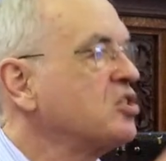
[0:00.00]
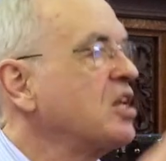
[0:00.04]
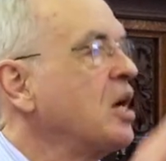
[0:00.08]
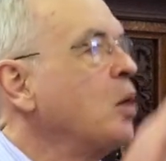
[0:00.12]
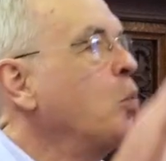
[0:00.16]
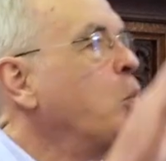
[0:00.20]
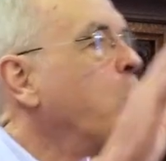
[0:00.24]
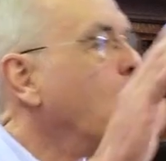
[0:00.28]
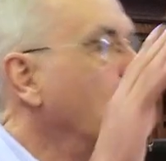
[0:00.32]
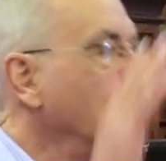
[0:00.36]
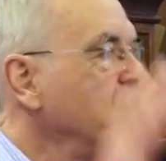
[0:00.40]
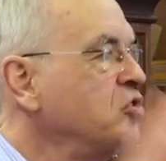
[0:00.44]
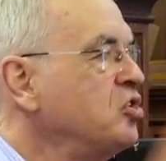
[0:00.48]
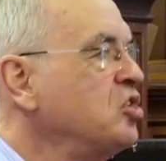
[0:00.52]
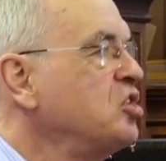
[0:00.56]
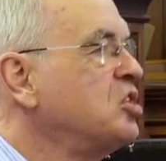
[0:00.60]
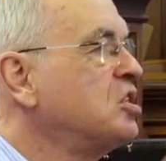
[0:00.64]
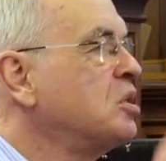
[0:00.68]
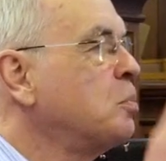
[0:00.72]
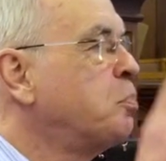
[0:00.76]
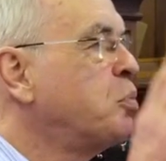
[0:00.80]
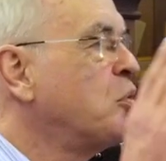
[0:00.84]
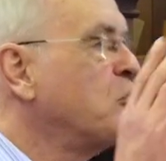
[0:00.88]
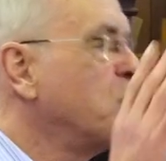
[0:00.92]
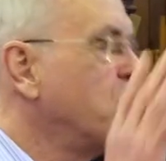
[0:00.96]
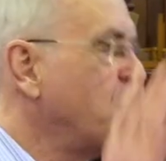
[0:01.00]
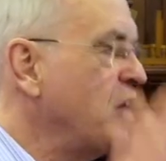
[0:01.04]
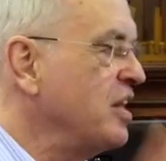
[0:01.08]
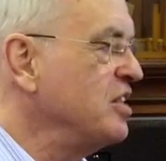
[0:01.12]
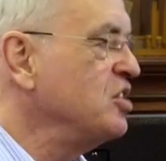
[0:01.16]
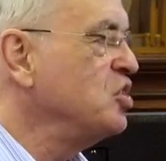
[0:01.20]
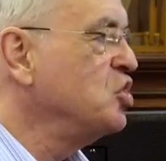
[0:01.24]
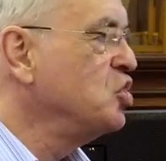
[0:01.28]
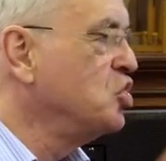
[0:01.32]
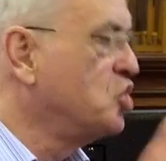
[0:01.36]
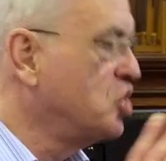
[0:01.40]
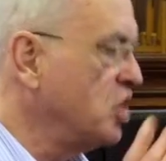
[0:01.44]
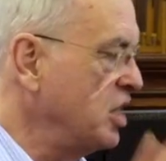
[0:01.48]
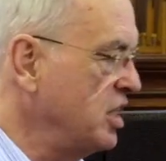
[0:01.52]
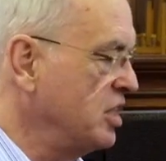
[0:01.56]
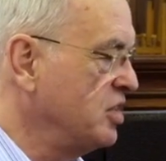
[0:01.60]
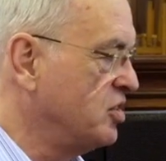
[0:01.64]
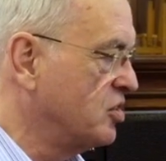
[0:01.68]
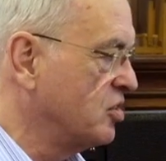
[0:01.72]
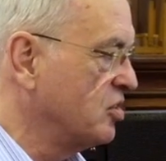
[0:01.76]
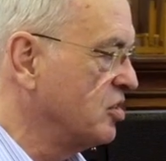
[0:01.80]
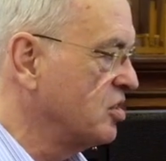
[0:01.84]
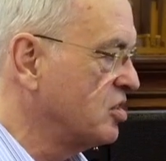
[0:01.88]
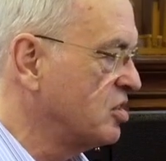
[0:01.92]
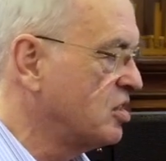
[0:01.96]
they wanted to prevent
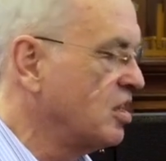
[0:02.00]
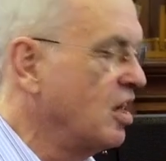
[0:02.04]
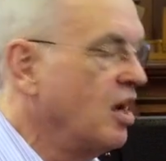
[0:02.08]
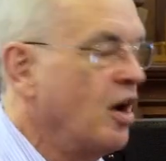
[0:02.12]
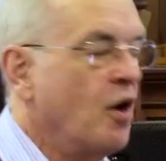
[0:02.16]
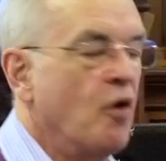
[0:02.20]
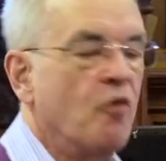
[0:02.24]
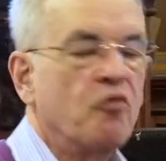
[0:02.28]
Jesus